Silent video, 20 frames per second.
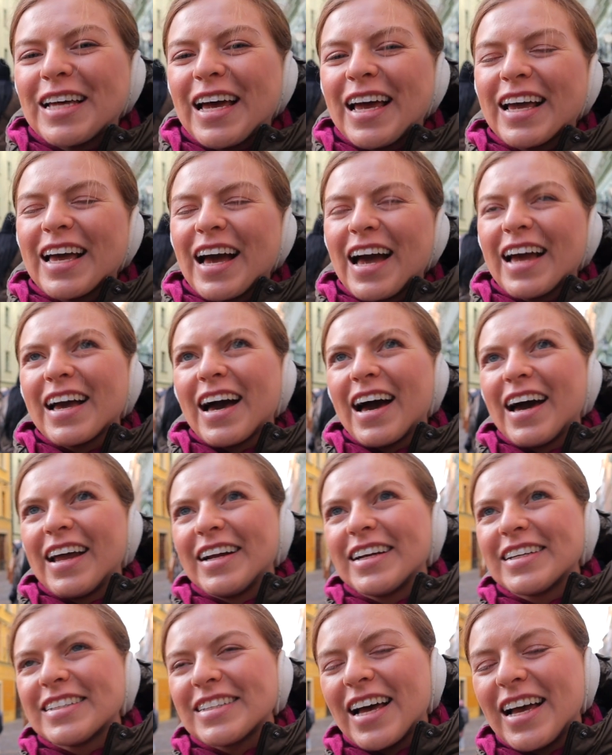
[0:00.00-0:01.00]
like
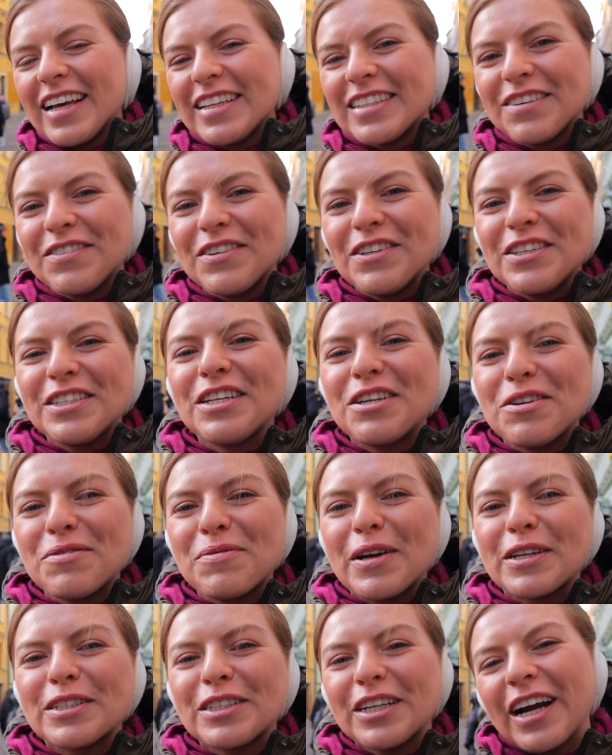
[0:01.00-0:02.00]
iconic sites. If you see a
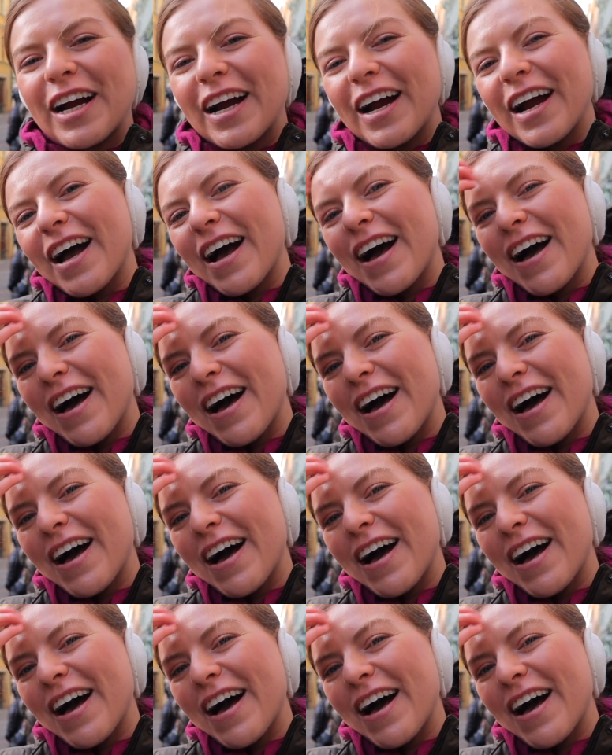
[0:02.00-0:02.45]
picture